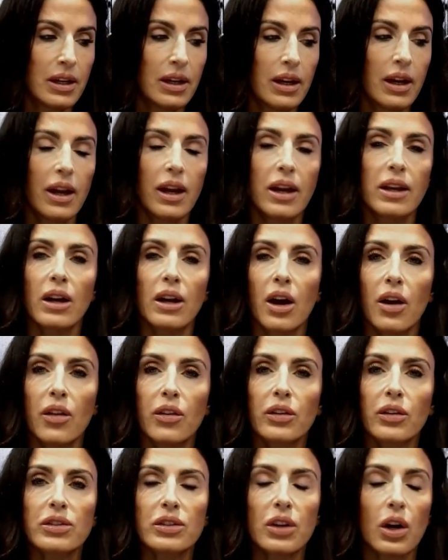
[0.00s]
and
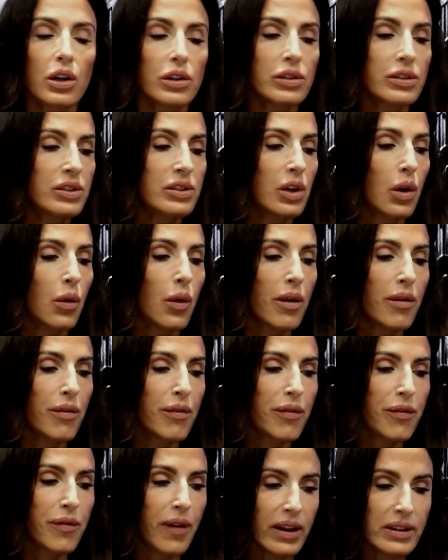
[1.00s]
others are so
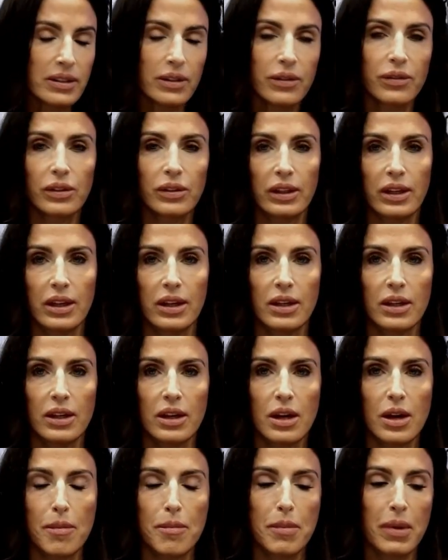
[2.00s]
effectively
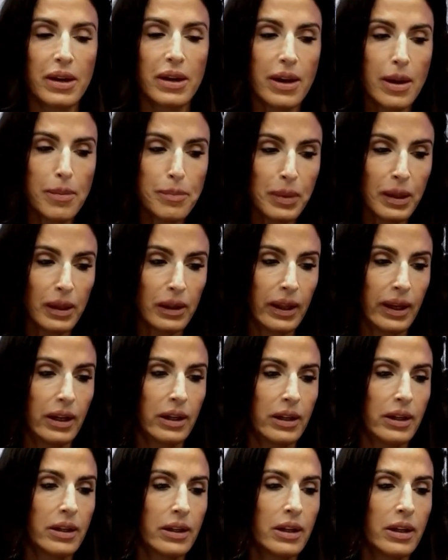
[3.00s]

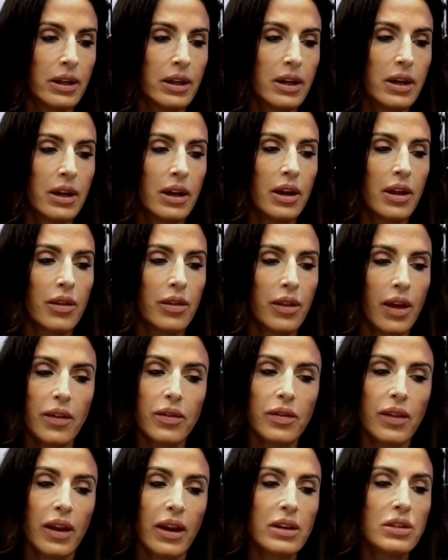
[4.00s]
manipulated that
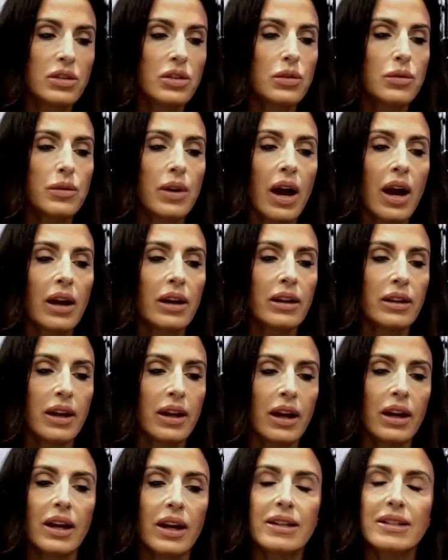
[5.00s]
they do not
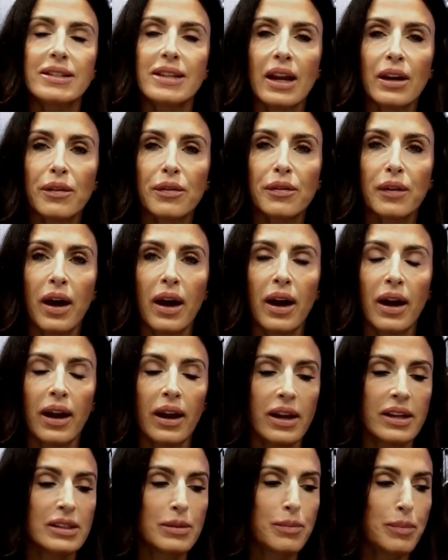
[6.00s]
yet identify
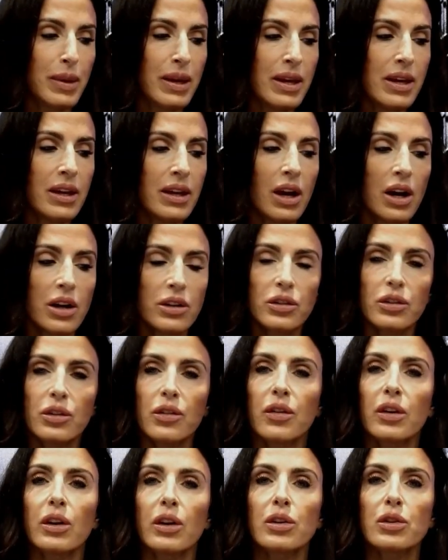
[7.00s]
as being under the
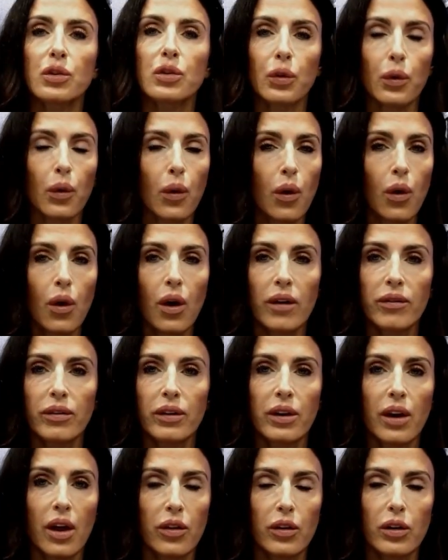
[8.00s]
control of
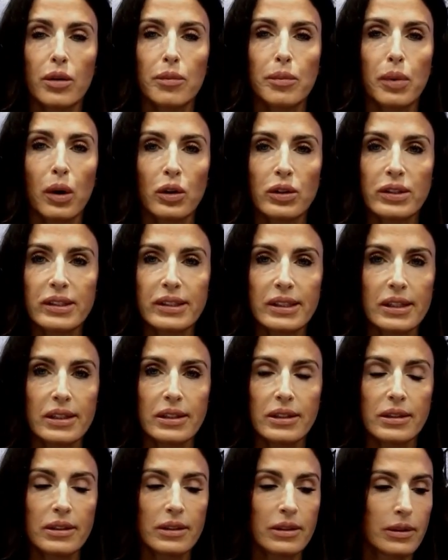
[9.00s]
another person.
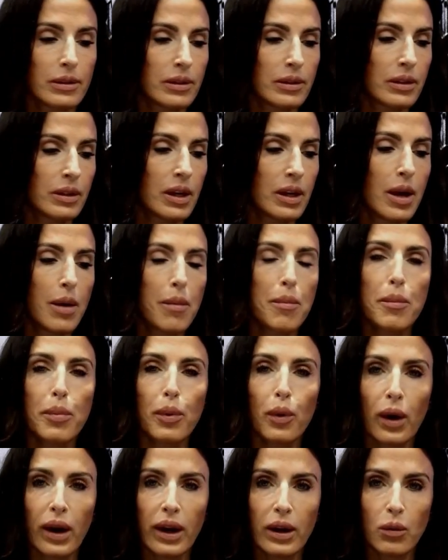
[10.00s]

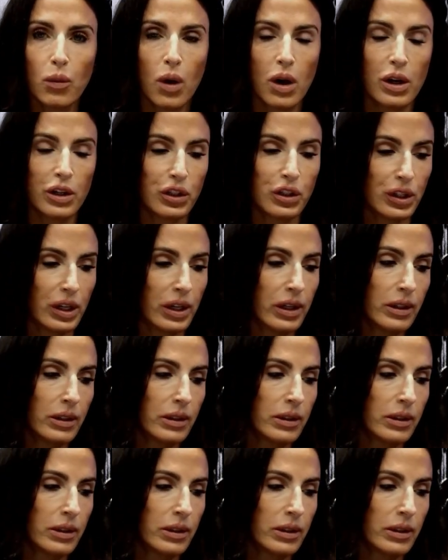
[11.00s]
Brainwashing.